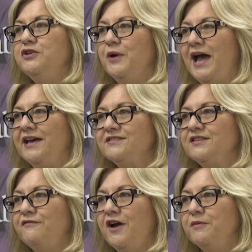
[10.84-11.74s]
to
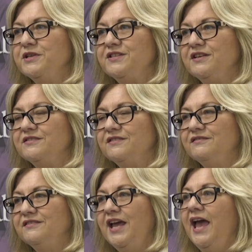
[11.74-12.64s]
Ask the Pharmacist.
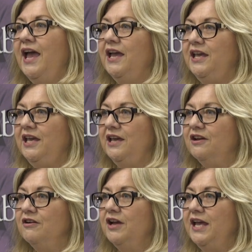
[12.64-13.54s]

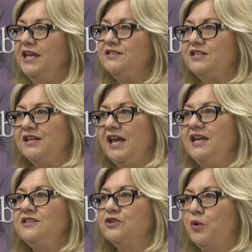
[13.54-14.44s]
Here is
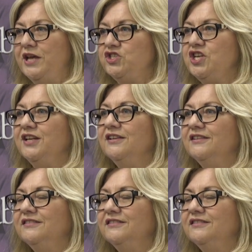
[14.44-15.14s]
today's question.